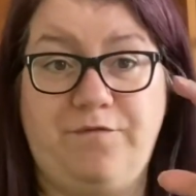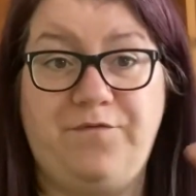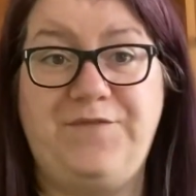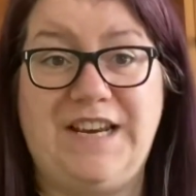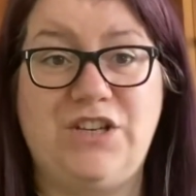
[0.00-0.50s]

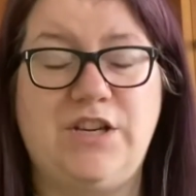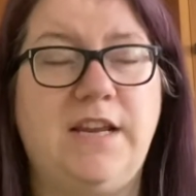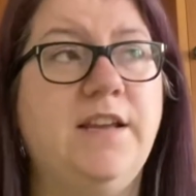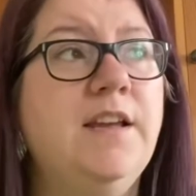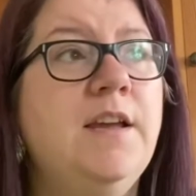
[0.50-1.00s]
finish
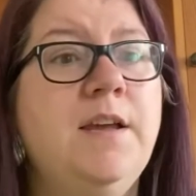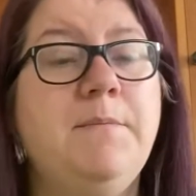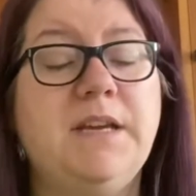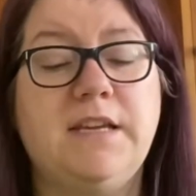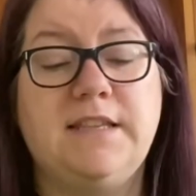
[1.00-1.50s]
it,
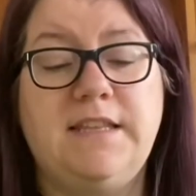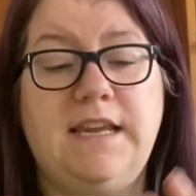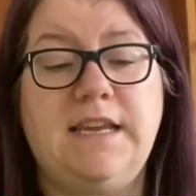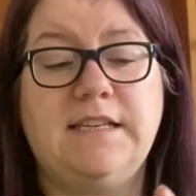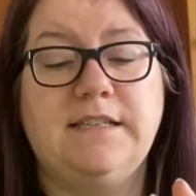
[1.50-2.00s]
because
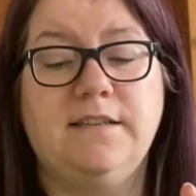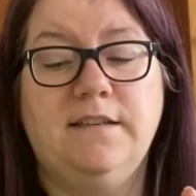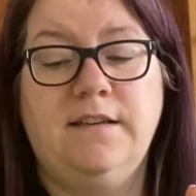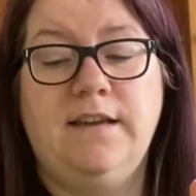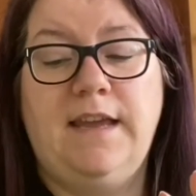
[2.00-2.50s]
this
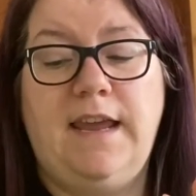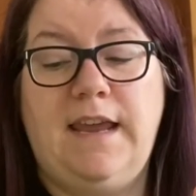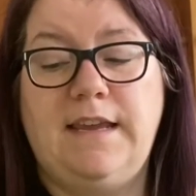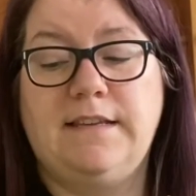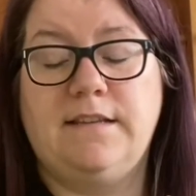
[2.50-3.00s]

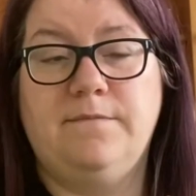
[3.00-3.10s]
is,